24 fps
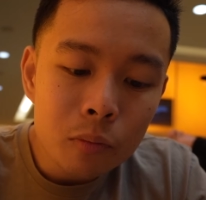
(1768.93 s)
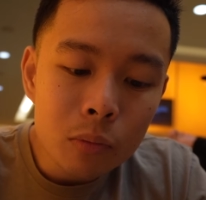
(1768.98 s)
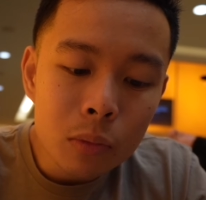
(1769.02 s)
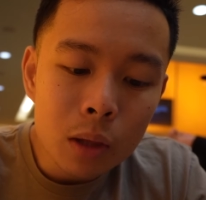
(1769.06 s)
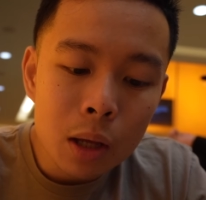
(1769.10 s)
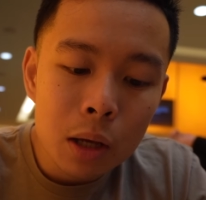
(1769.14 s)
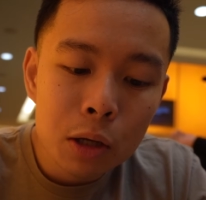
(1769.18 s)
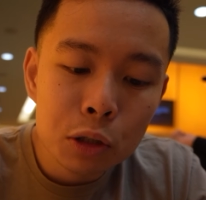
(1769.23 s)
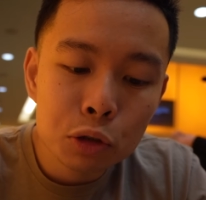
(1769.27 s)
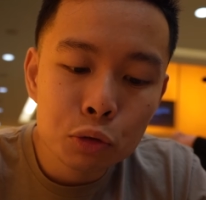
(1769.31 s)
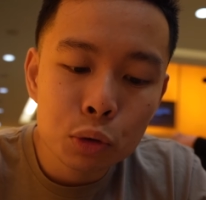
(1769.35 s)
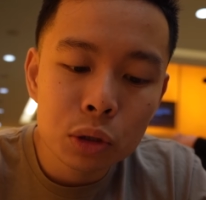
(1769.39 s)

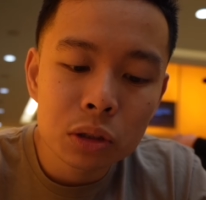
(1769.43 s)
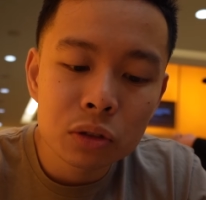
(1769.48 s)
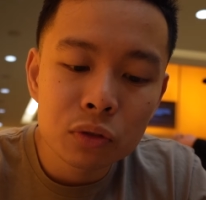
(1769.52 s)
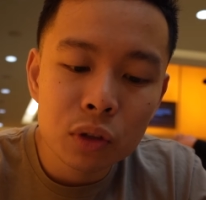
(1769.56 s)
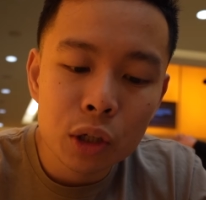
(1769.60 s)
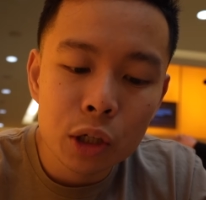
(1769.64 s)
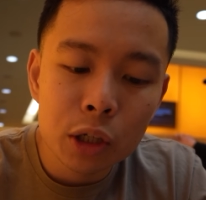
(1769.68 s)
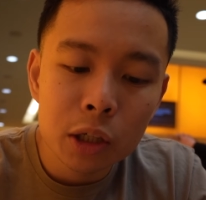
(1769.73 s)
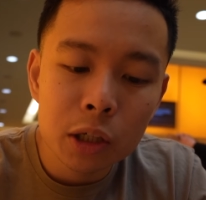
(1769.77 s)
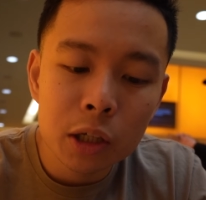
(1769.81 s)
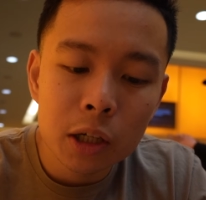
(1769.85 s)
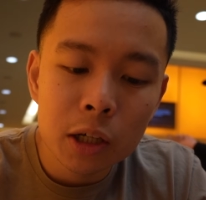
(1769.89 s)
This one's
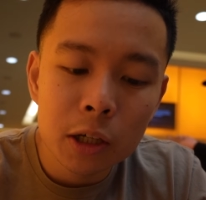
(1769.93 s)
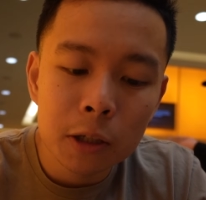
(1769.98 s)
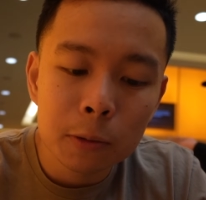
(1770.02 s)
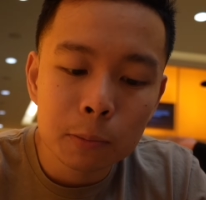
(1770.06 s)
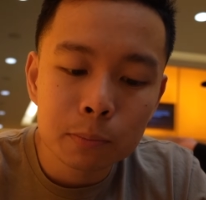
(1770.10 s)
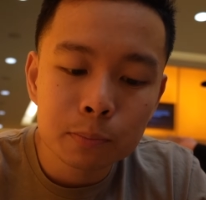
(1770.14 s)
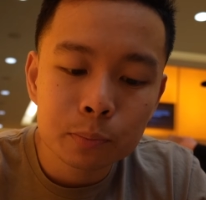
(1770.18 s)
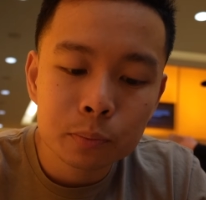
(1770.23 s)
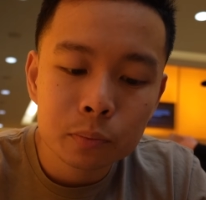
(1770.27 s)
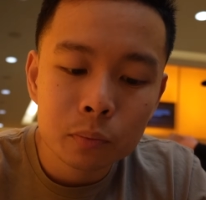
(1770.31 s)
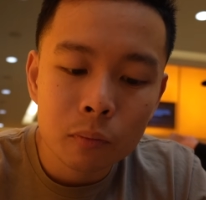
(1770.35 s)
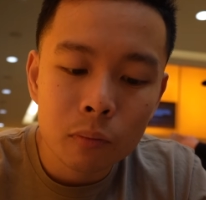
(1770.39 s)
very good.
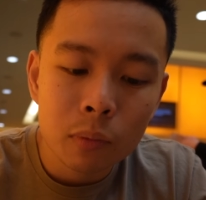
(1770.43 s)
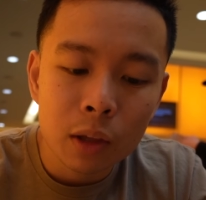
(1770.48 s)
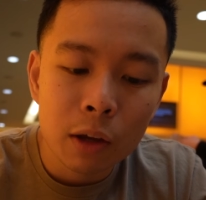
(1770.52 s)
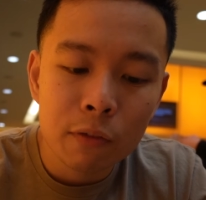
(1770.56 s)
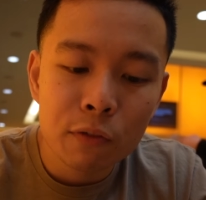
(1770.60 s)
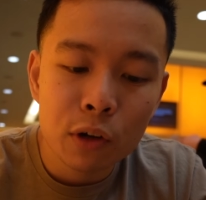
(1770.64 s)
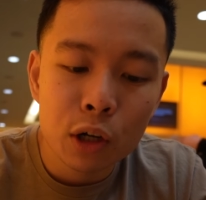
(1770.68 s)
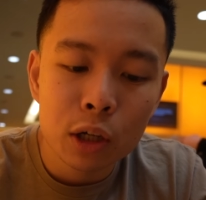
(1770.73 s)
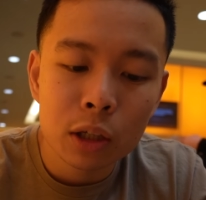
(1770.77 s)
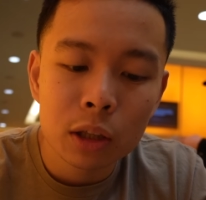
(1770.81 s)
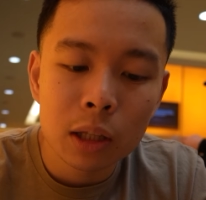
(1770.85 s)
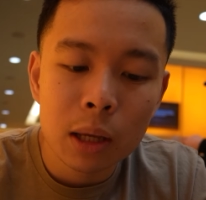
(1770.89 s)

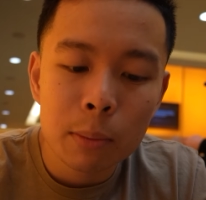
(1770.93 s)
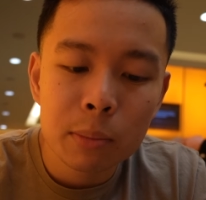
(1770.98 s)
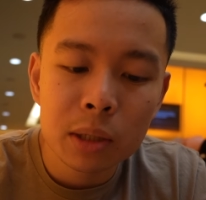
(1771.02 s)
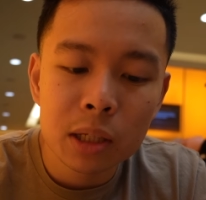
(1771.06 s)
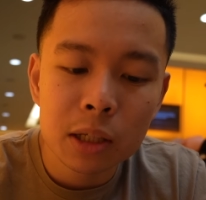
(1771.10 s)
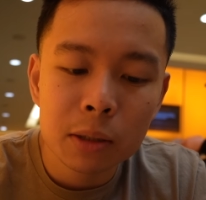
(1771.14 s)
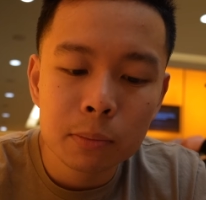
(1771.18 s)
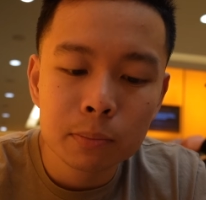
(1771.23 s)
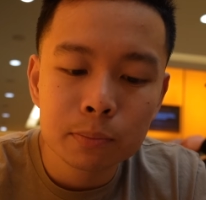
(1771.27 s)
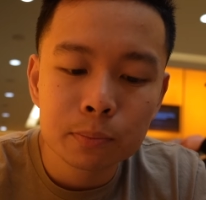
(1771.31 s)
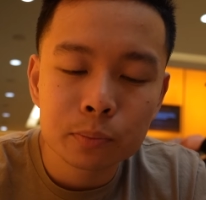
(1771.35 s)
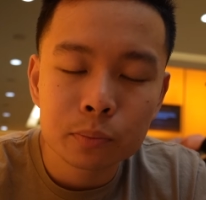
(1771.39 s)
Very
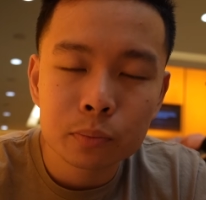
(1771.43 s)
lemony,